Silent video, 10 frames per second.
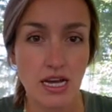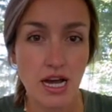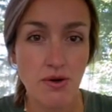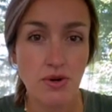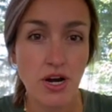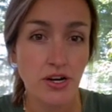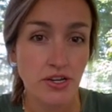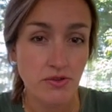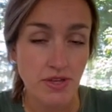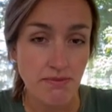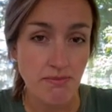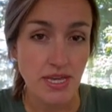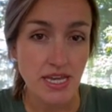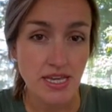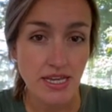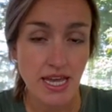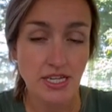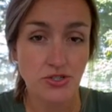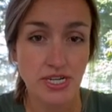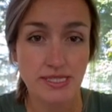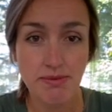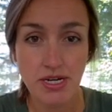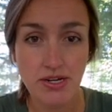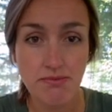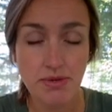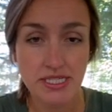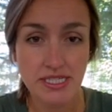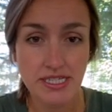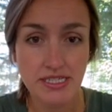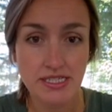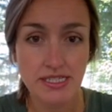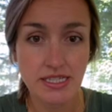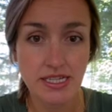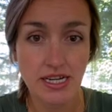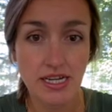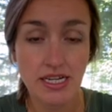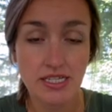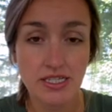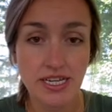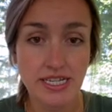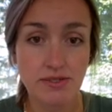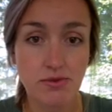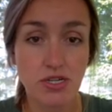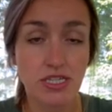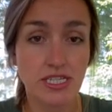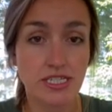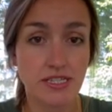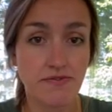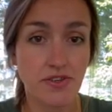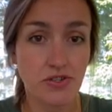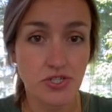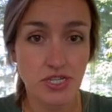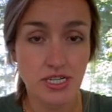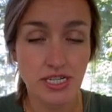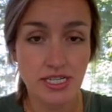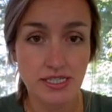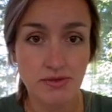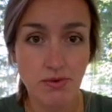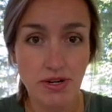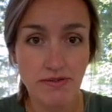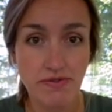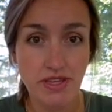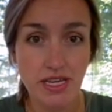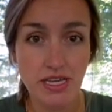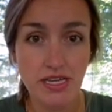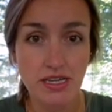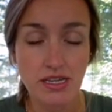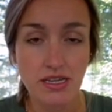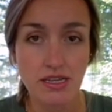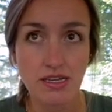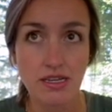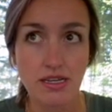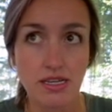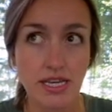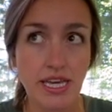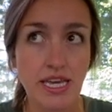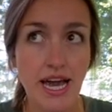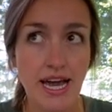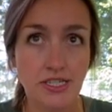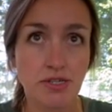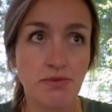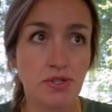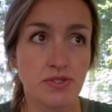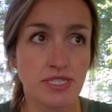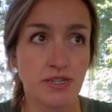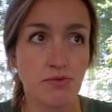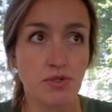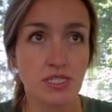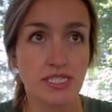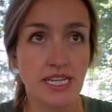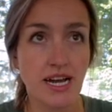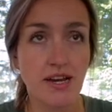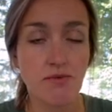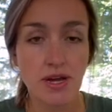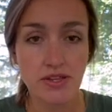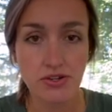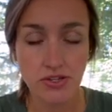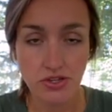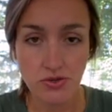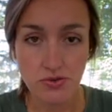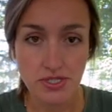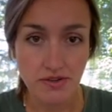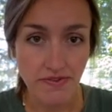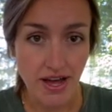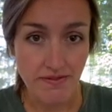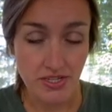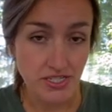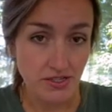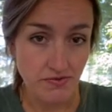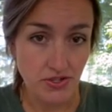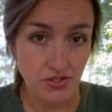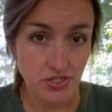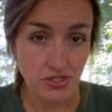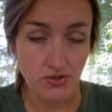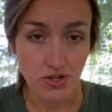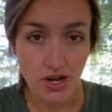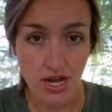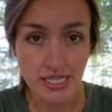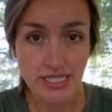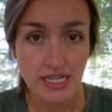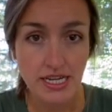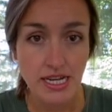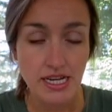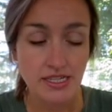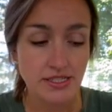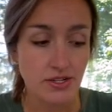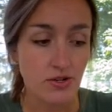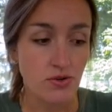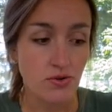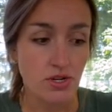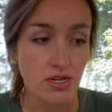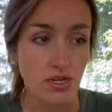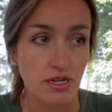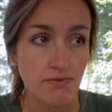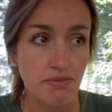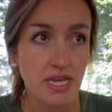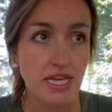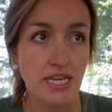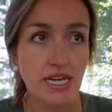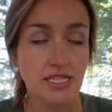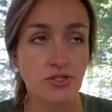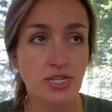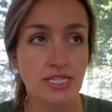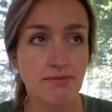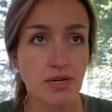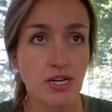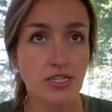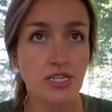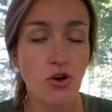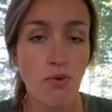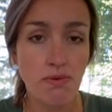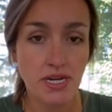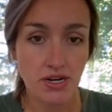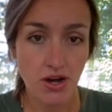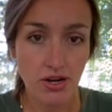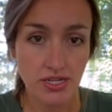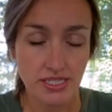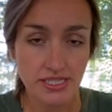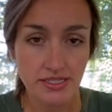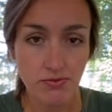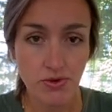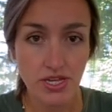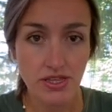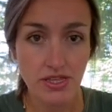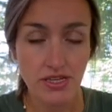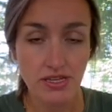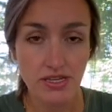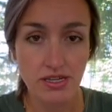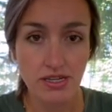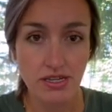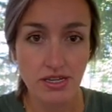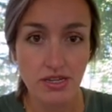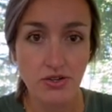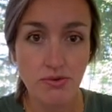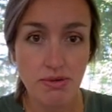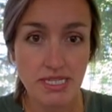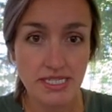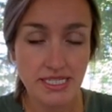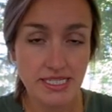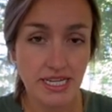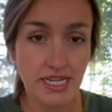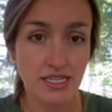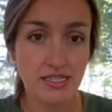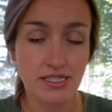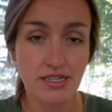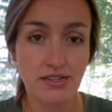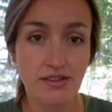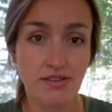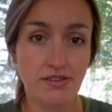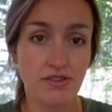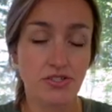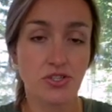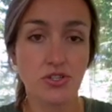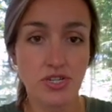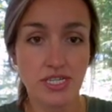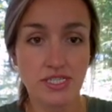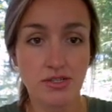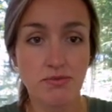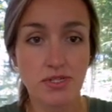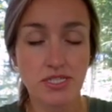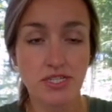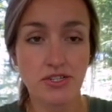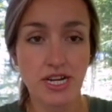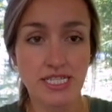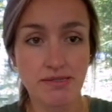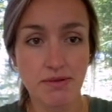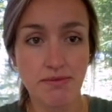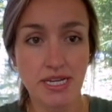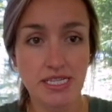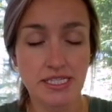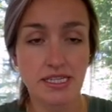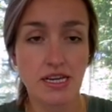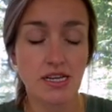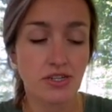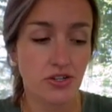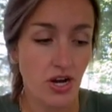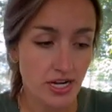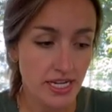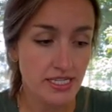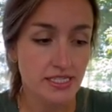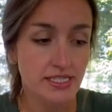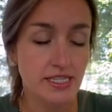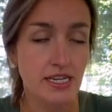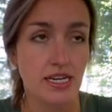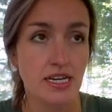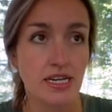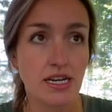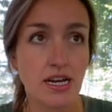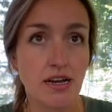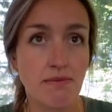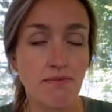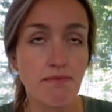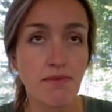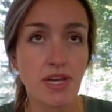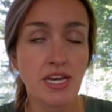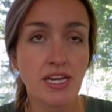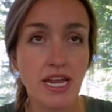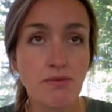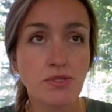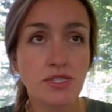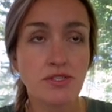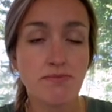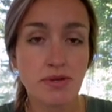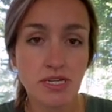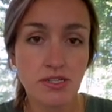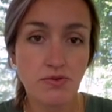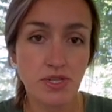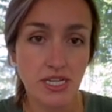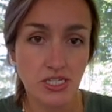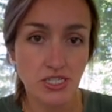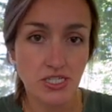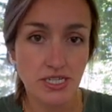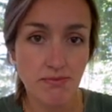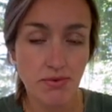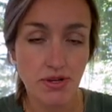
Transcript: I would argue that being a transparent business in today's world and into the future is one of the key attributes that will decide whether you survive into the future or not. And so being as transparent and open and honest with your business and to your consumers, to your customer base, to your audience, it enables you to build a relationship